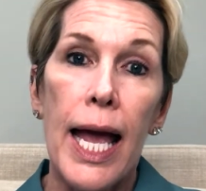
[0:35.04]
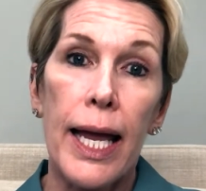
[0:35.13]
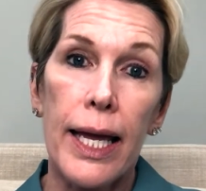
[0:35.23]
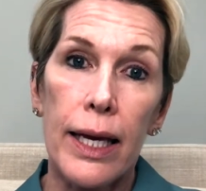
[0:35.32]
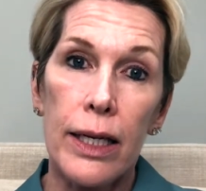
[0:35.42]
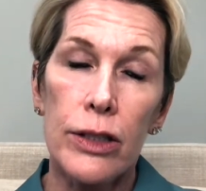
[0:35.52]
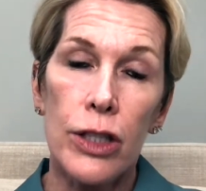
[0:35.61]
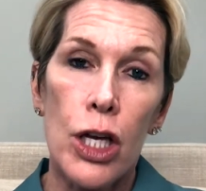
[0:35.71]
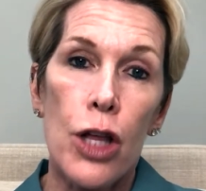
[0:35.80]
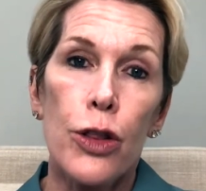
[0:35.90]

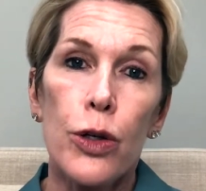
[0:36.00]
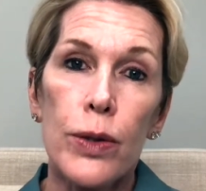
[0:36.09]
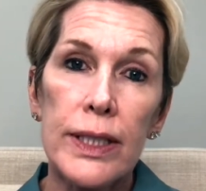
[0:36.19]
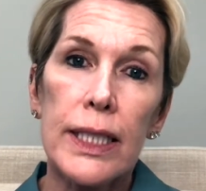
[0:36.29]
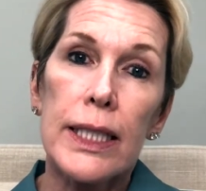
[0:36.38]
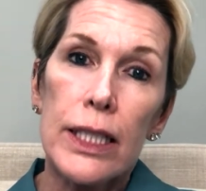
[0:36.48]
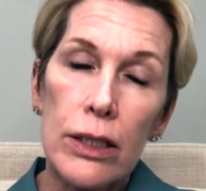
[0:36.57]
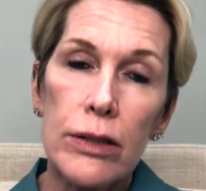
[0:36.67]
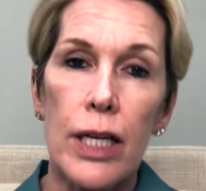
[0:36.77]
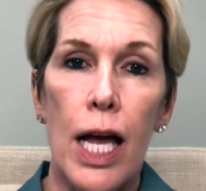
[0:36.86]
and there is a
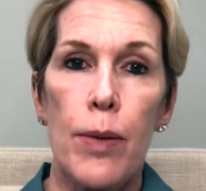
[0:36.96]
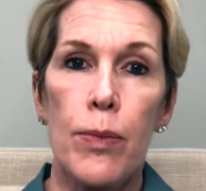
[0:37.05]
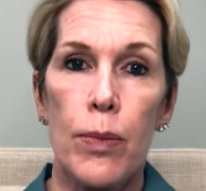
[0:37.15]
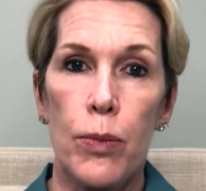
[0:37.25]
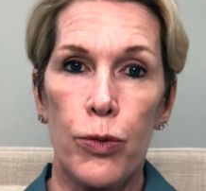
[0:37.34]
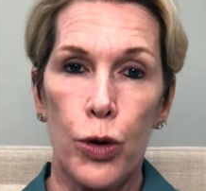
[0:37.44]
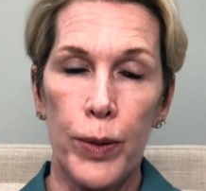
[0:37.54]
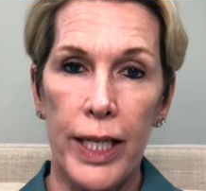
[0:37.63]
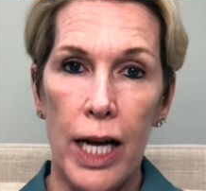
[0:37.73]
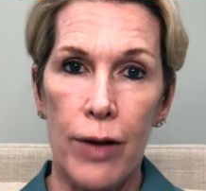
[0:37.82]
little time for
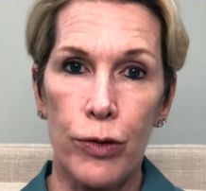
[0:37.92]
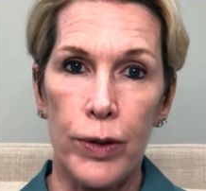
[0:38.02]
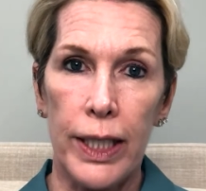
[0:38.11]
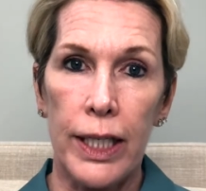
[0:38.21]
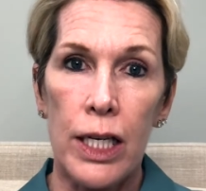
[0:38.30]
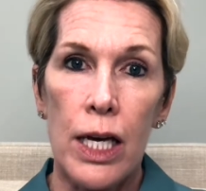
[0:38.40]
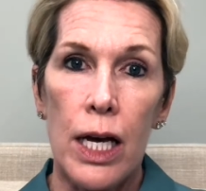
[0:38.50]
recovery.